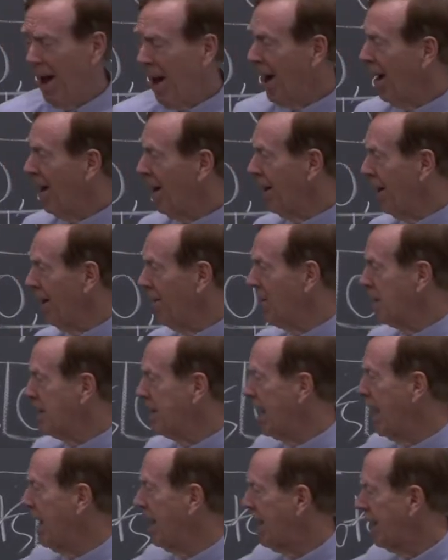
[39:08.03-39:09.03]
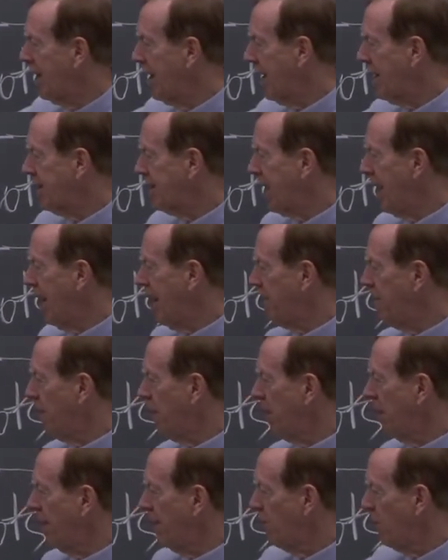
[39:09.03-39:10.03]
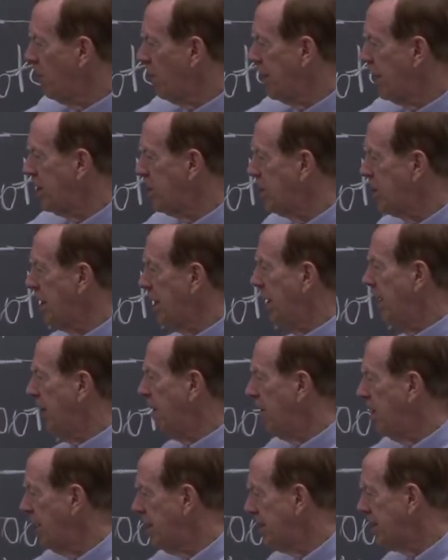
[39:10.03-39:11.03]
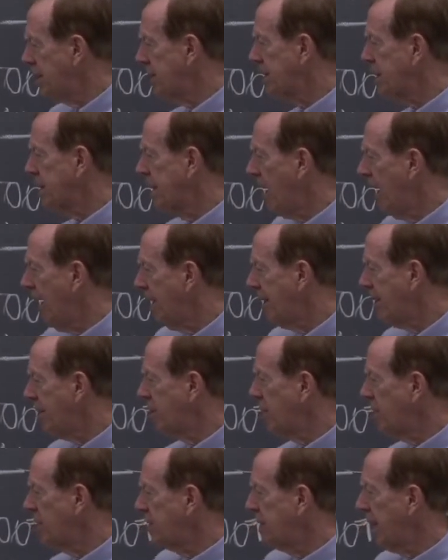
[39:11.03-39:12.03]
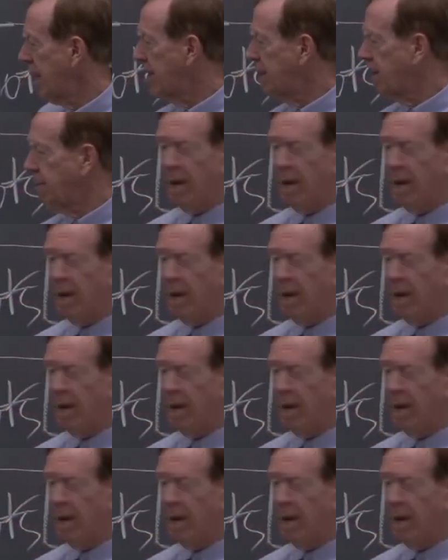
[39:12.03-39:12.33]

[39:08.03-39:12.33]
I'll even take an example in which this guy turns out